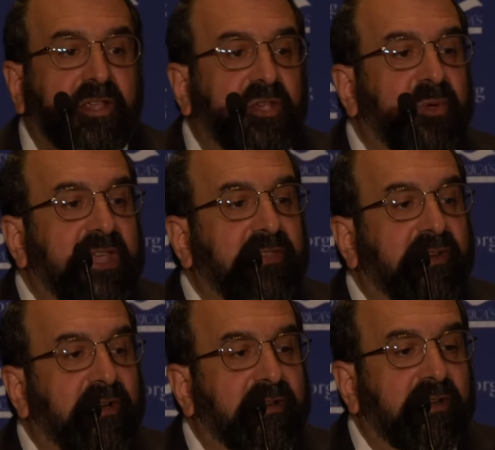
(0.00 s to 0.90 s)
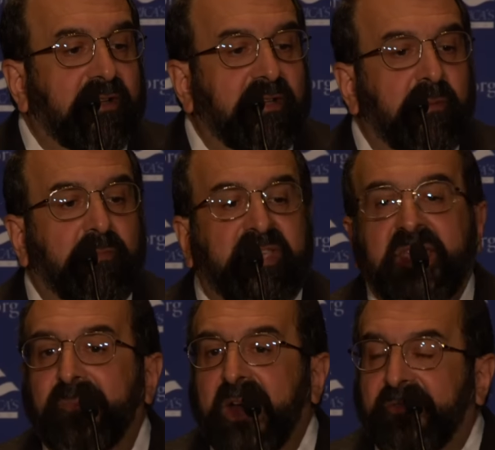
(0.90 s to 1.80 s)
You either
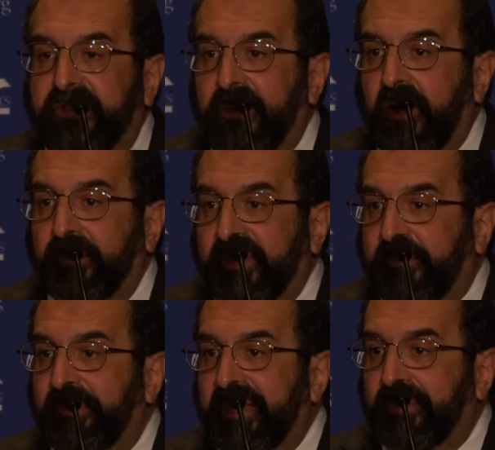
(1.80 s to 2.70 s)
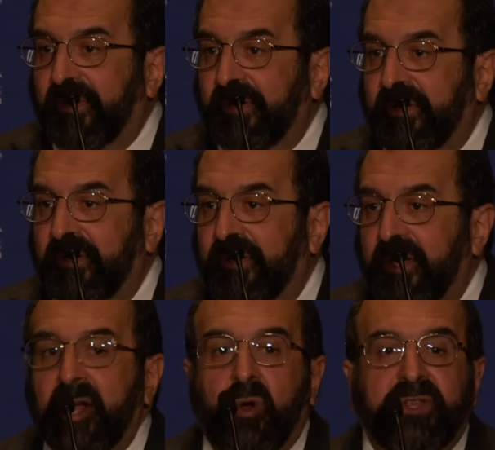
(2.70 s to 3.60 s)
keep out some harmless people
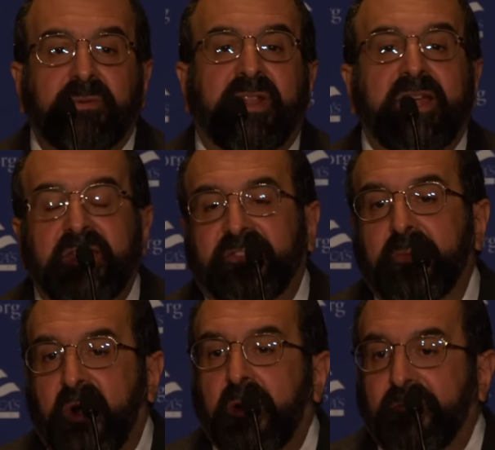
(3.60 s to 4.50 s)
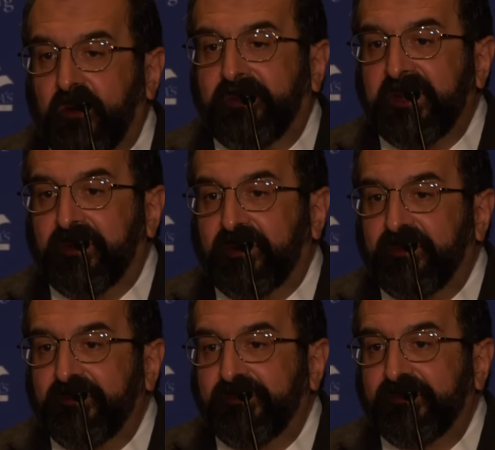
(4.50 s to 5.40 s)
or you let in some harmful people.
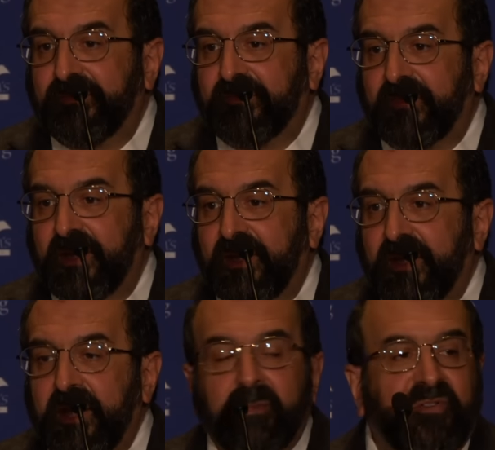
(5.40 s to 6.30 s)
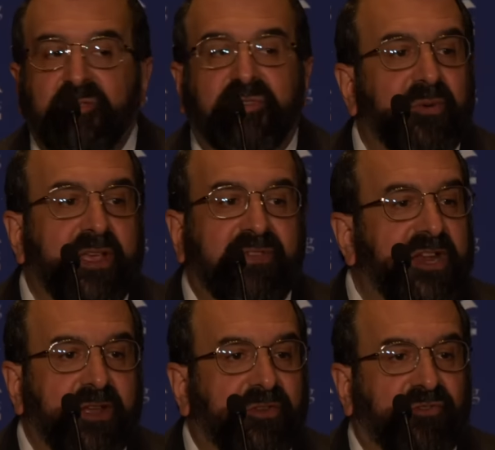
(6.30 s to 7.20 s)
But you don't have
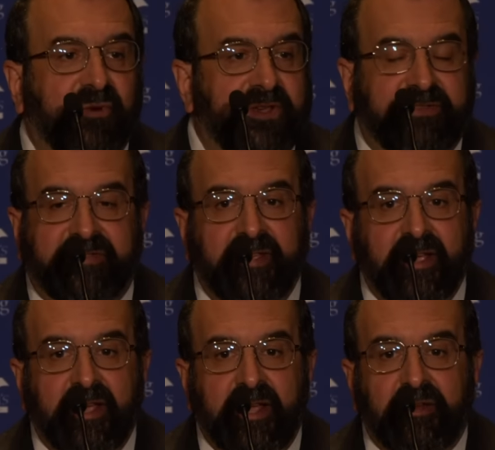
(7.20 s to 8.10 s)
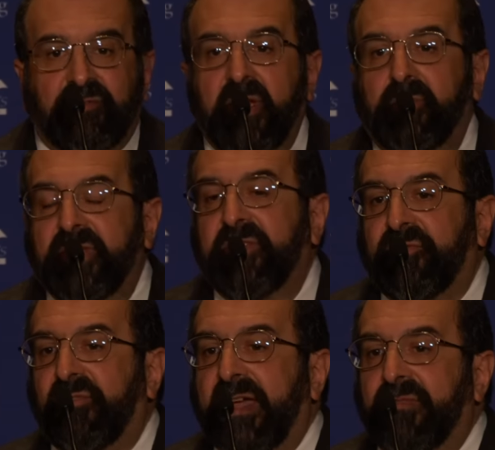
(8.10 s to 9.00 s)
any other choice. Trump, with
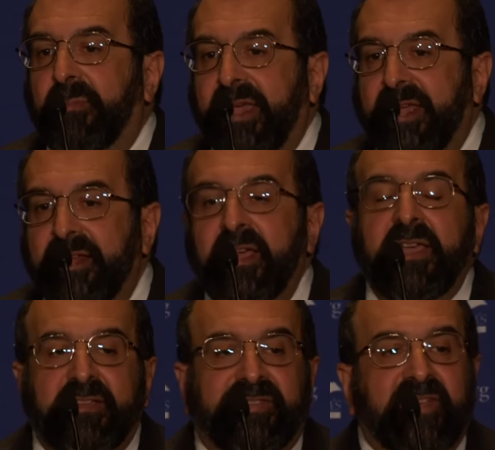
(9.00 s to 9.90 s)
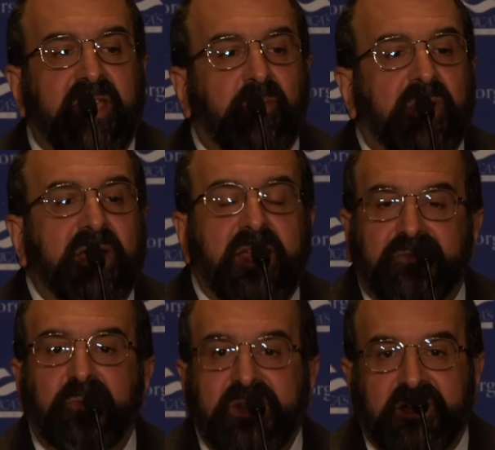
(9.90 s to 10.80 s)
his travel ban, is saying we're going to
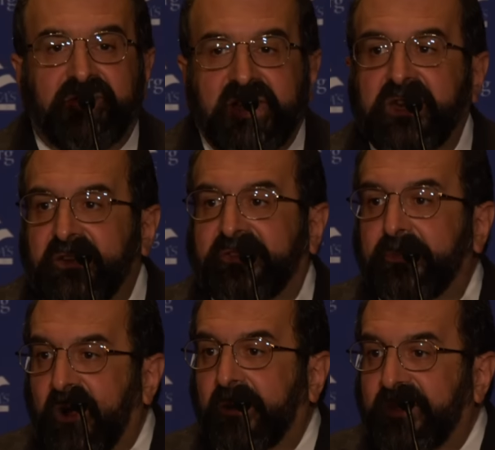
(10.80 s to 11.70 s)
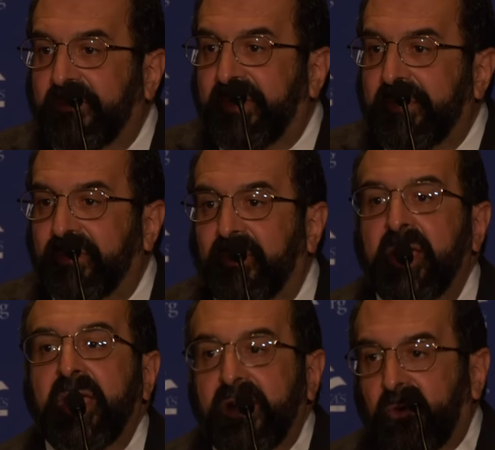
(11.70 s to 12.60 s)
have to inconvenience some harmless people
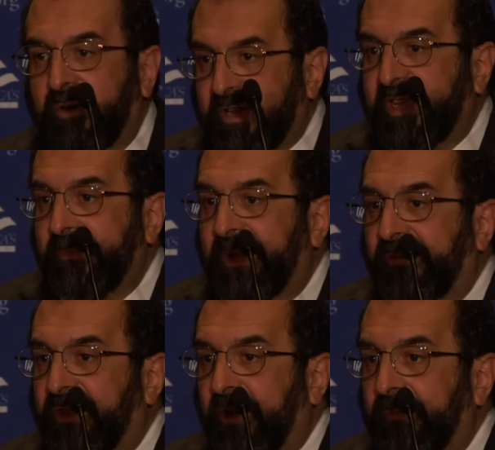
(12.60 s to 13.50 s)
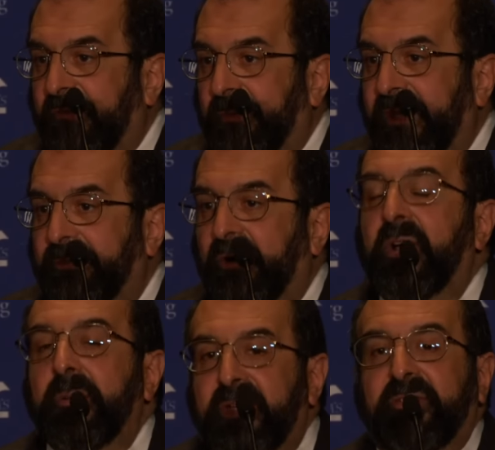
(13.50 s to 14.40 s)
in order to keep out the harmful people
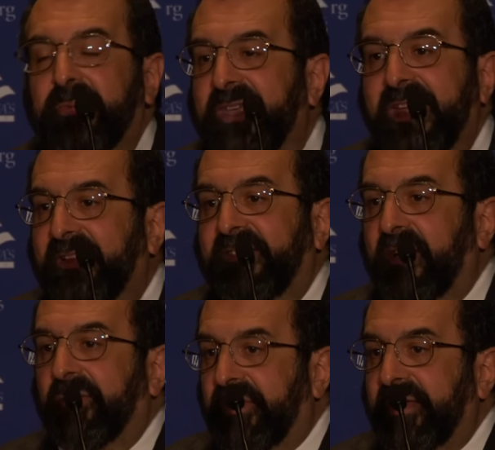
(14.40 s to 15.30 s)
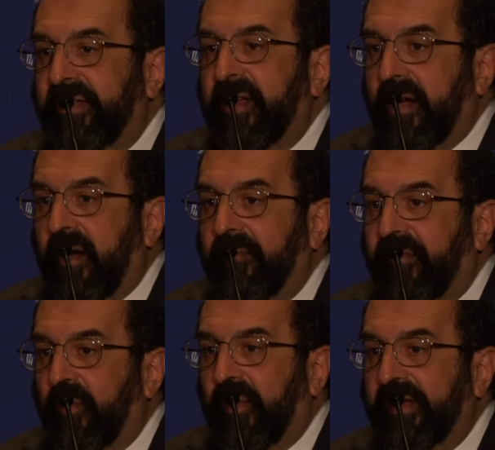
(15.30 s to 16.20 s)
because we can't tell the
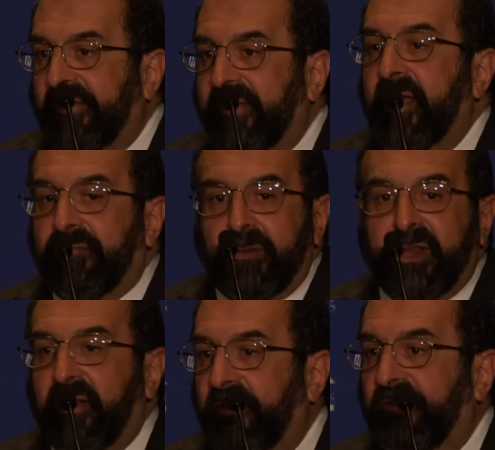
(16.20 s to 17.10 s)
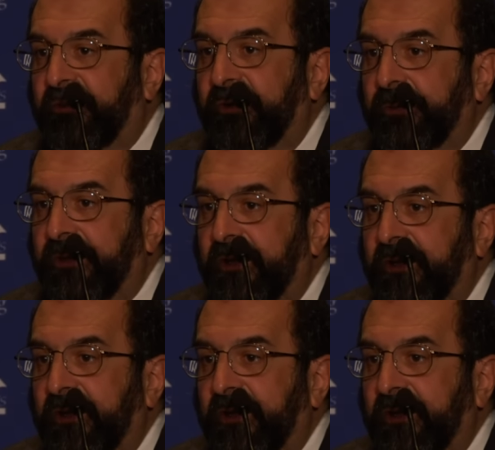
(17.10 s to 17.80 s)
harmful ones from the larger group.